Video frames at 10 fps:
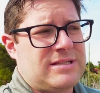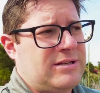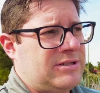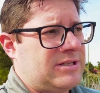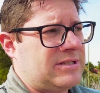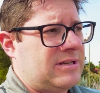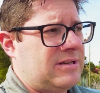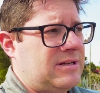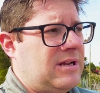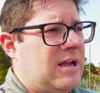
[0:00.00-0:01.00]
They're just
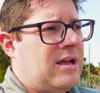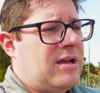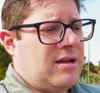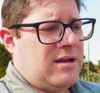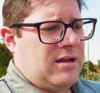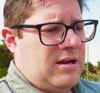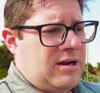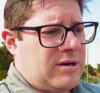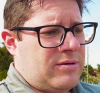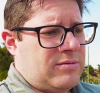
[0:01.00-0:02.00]
going to,
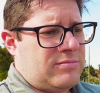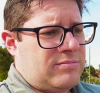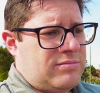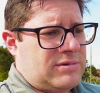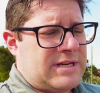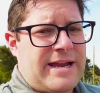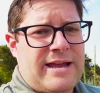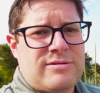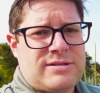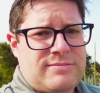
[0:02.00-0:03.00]
you know, die
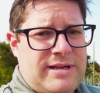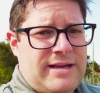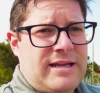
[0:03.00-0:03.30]
out someday.